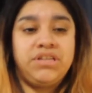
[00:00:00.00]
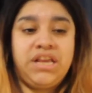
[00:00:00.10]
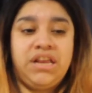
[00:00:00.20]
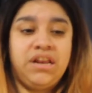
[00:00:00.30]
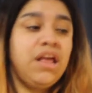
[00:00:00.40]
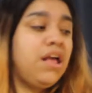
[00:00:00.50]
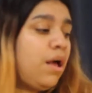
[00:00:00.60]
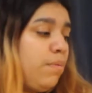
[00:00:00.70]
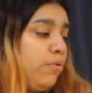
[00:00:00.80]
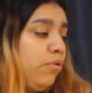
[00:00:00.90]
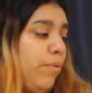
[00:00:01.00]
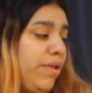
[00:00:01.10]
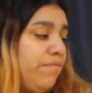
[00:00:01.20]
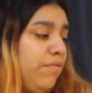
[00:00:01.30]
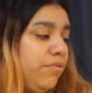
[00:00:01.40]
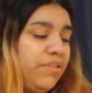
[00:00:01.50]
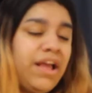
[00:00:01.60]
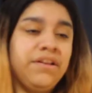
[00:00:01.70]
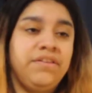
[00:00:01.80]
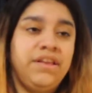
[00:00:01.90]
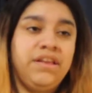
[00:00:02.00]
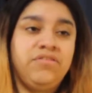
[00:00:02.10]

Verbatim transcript: Dean. I'm also waiting for T